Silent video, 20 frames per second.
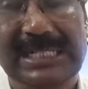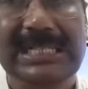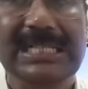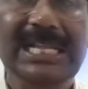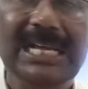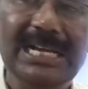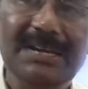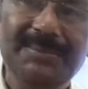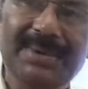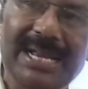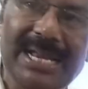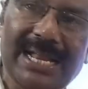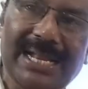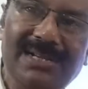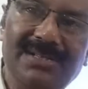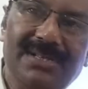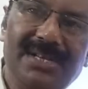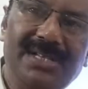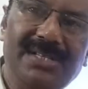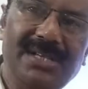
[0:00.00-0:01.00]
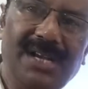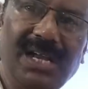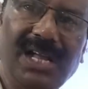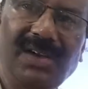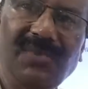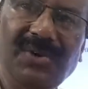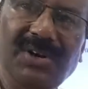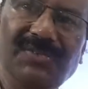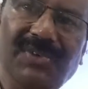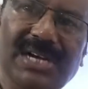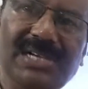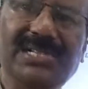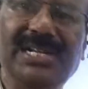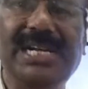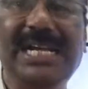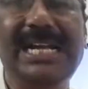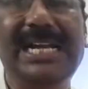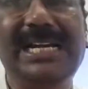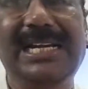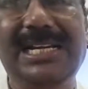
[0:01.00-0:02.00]
The remaining extracellular fluid once
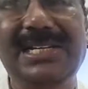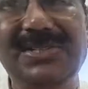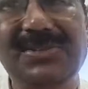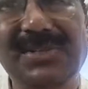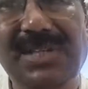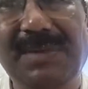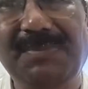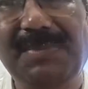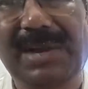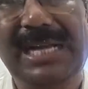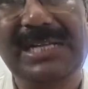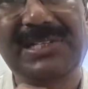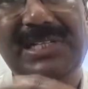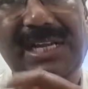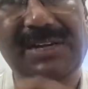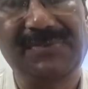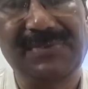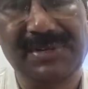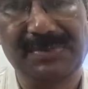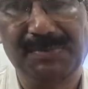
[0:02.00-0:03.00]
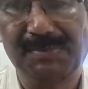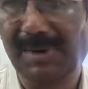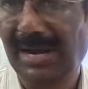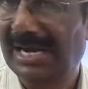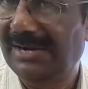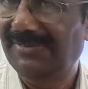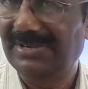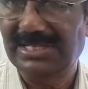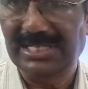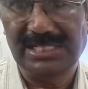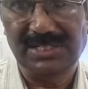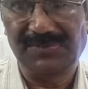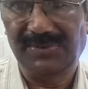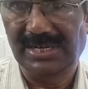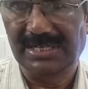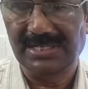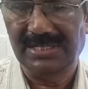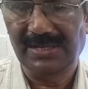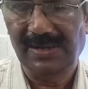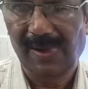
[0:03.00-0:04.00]
again enters into the blood vessels,
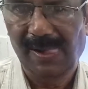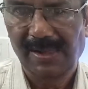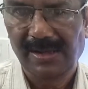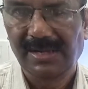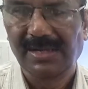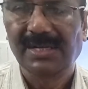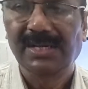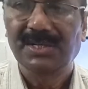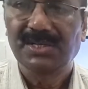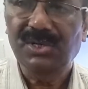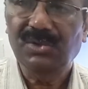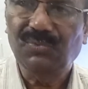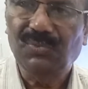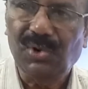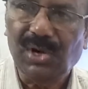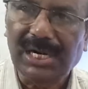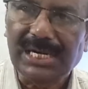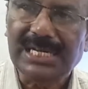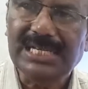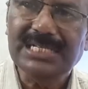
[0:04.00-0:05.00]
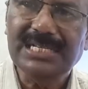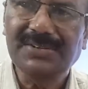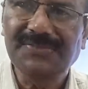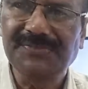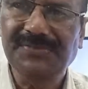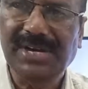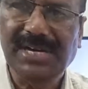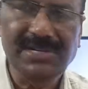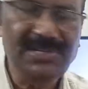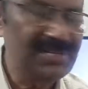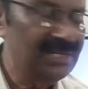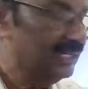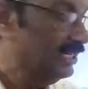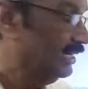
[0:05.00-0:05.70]
friends. So what is lymph, friends?